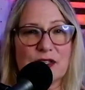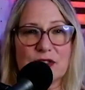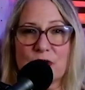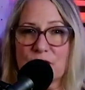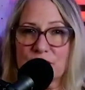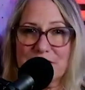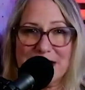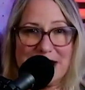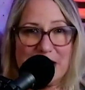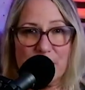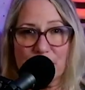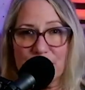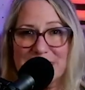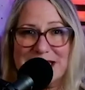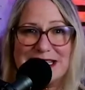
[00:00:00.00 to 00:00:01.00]
So there's an
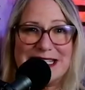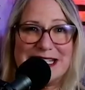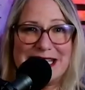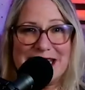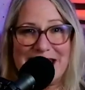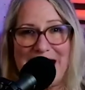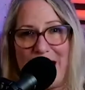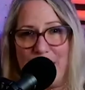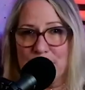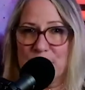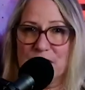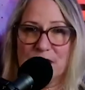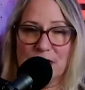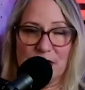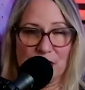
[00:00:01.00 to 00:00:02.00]
inner sea
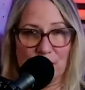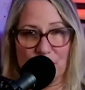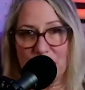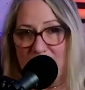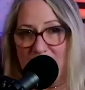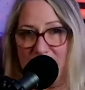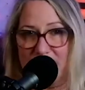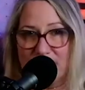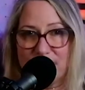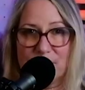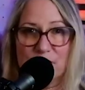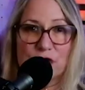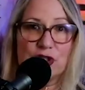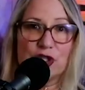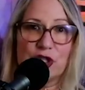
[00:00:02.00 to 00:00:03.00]
captain in your life,
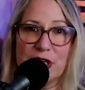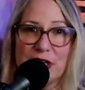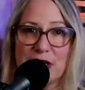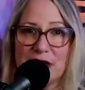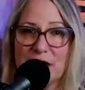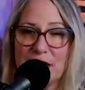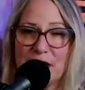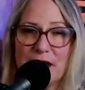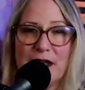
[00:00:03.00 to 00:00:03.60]
the G,